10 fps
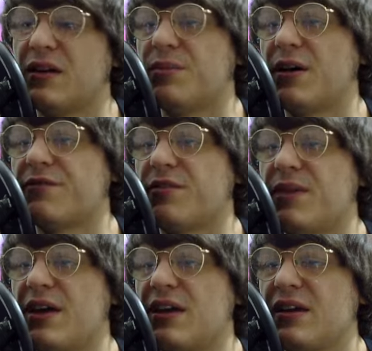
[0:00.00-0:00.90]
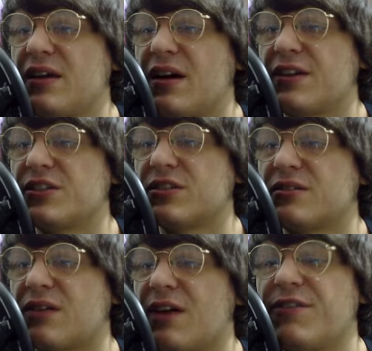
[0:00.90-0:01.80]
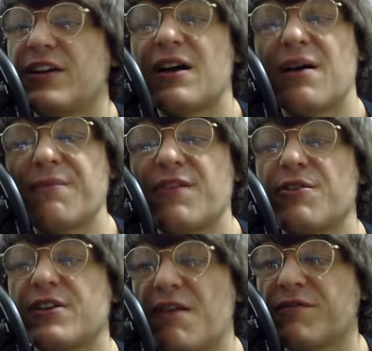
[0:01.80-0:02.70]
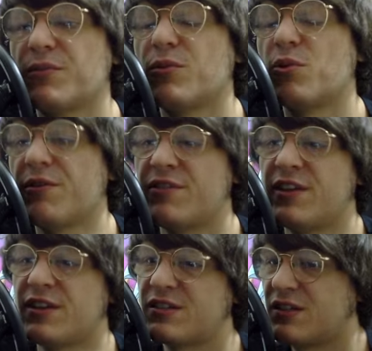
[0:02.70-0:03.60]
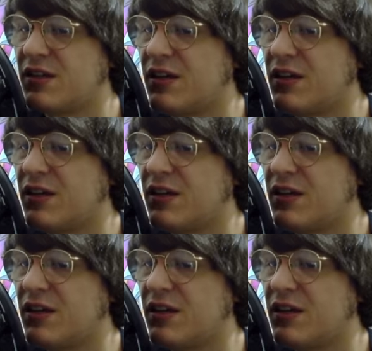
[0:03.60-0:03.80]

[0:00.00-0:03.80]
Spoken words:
But for me, I think I'm very comfortable with this.